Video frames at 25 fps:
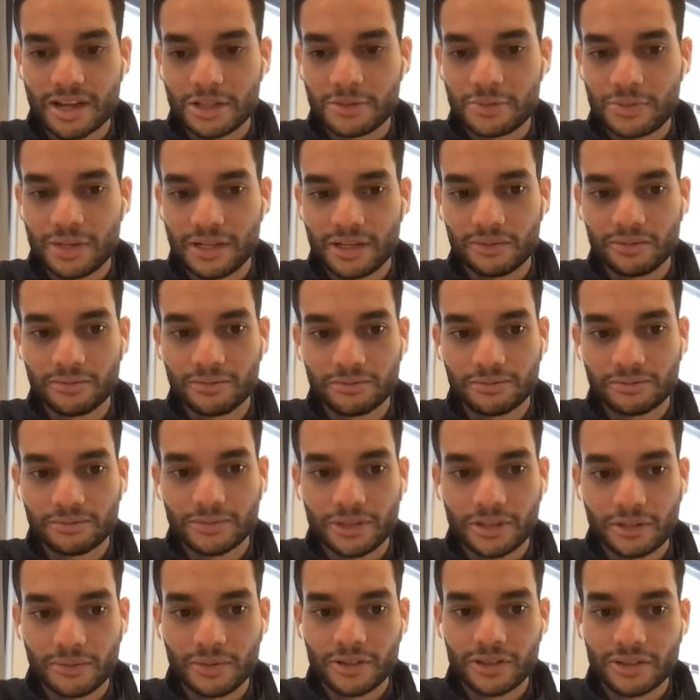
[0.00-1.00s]
to us being,
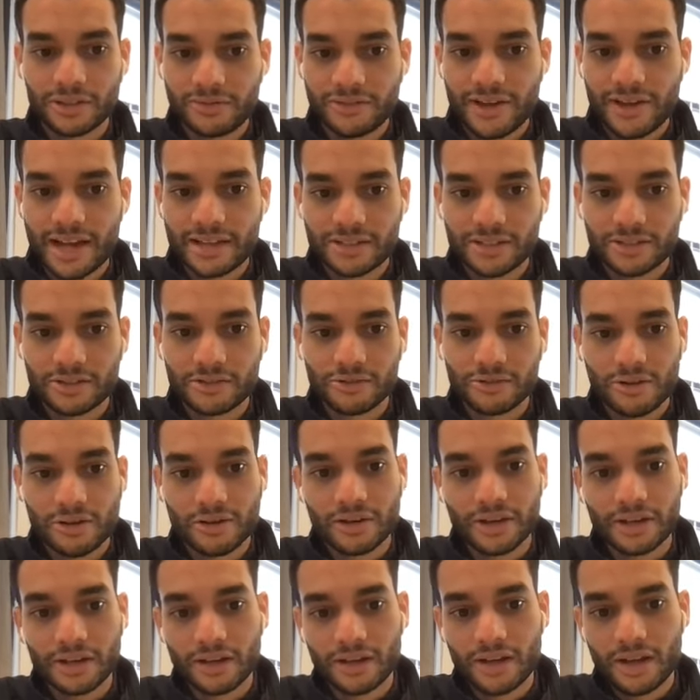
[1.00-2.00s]
one of the fastest
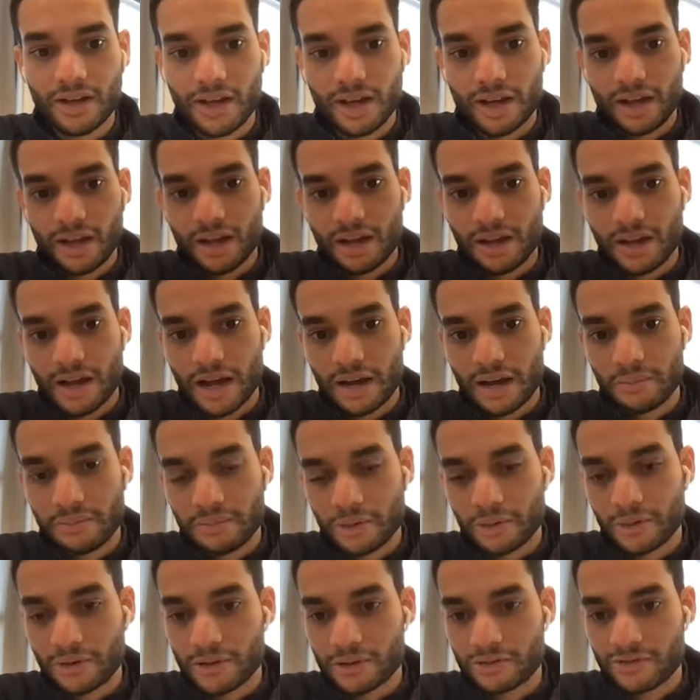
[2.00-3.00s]
growing
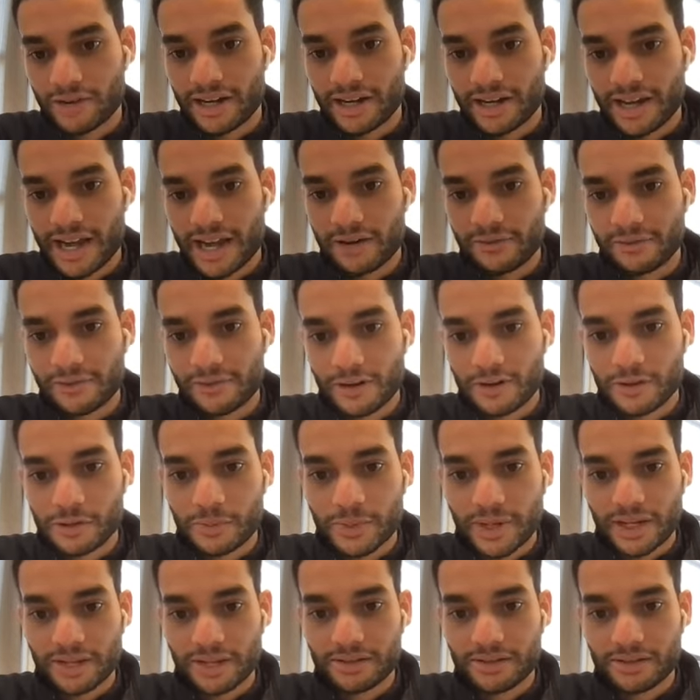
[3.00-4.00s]
brokers right now for our
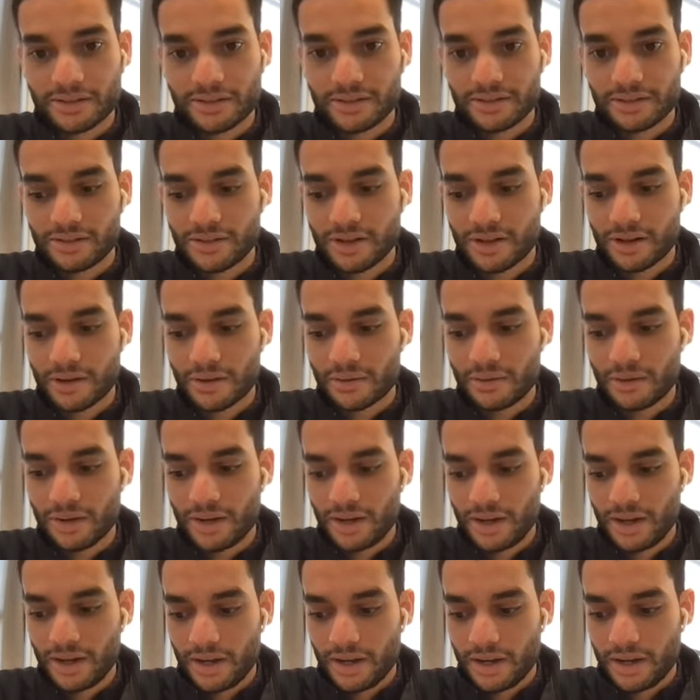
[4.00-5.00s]
space. So,
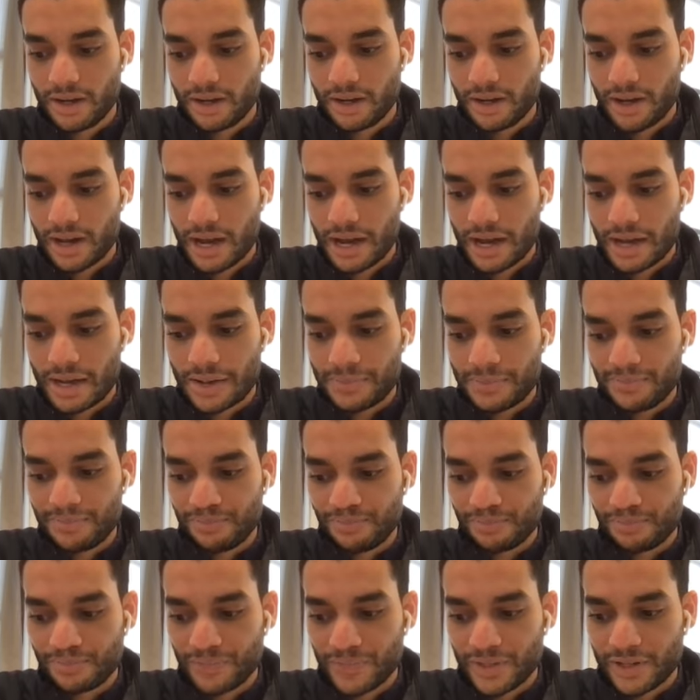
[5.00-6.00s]

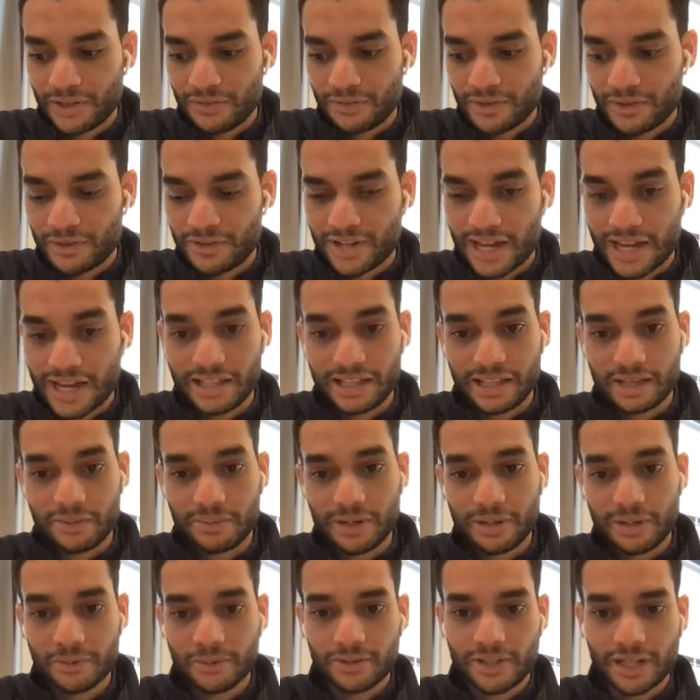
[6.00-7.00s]
if there's anything
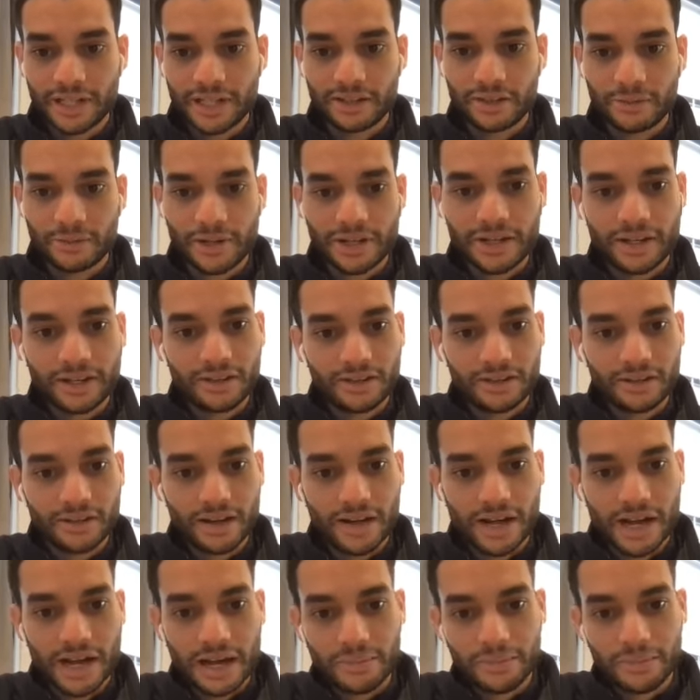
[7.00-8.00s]
people take away
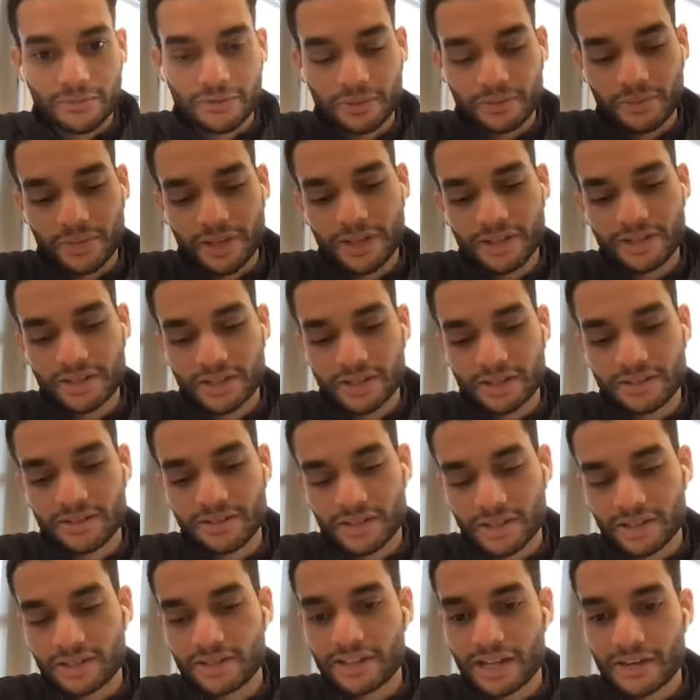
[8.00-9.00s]
from this,
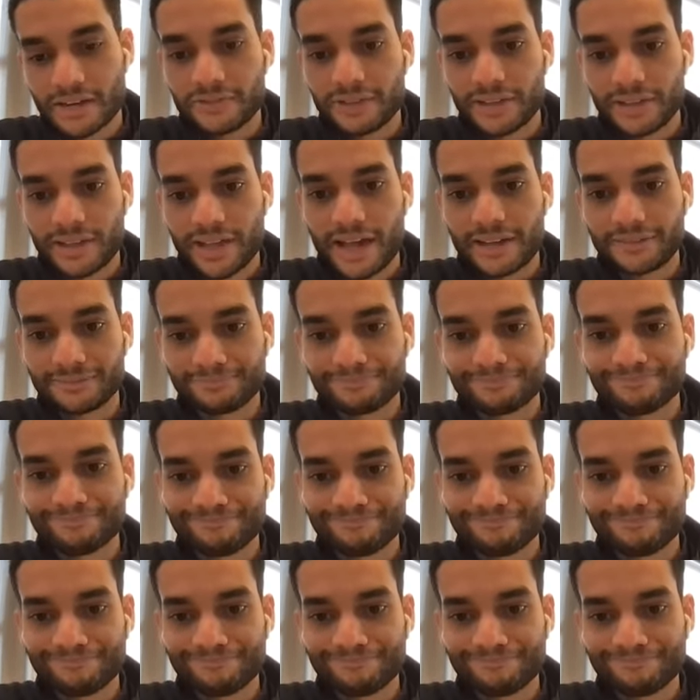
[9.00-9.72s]
it's definitely that.